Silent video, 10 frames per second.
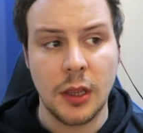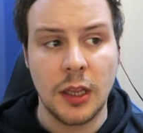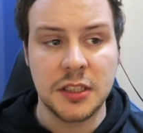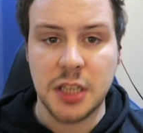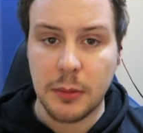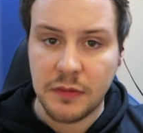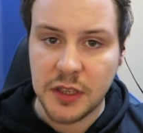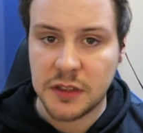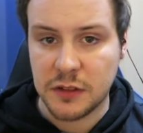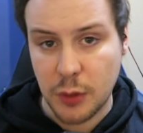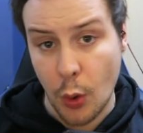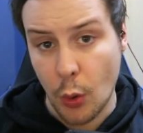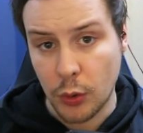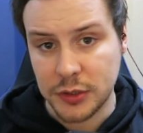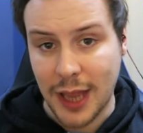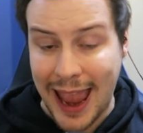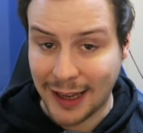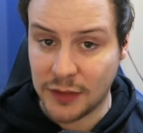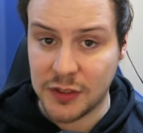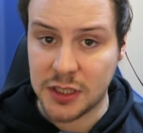Some of this is, of course,
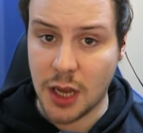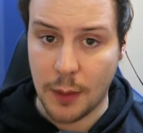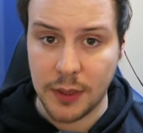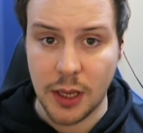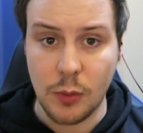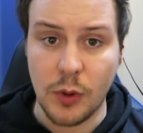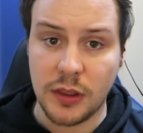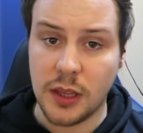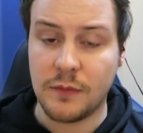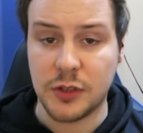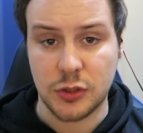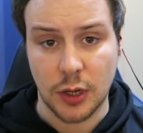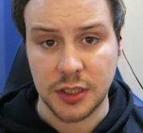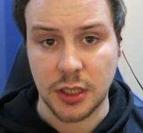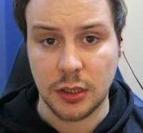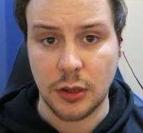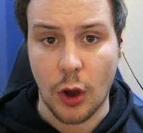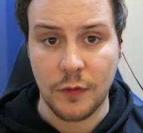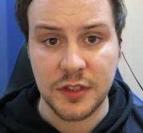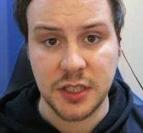Activision coming in with the infrastructure
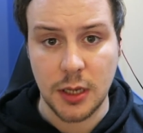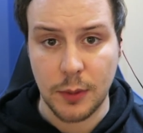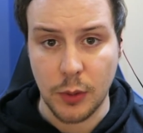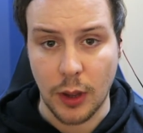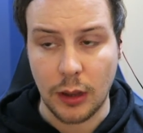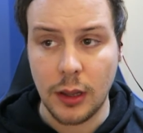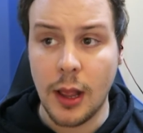of the CWL.